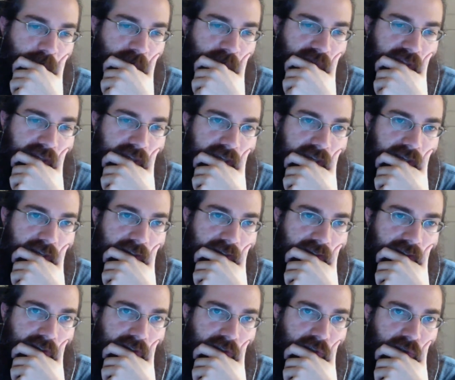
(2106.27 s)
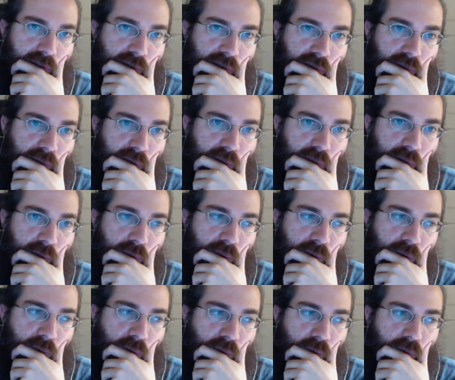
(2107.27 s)
and you
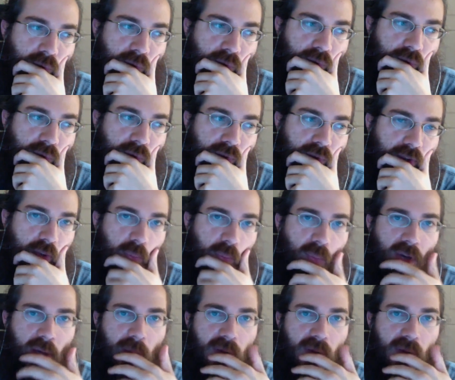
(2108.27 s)
might